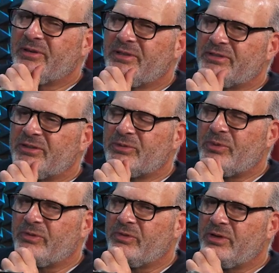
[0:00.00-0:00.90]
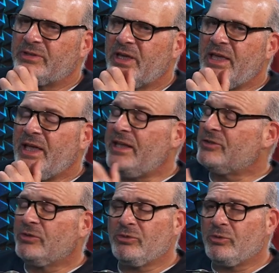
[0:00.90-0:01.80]
This doesn't work for us. And it's
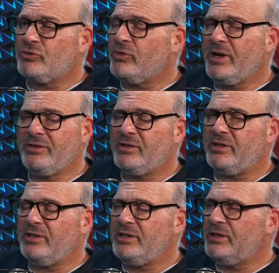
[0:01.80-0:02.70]
also a tragedy.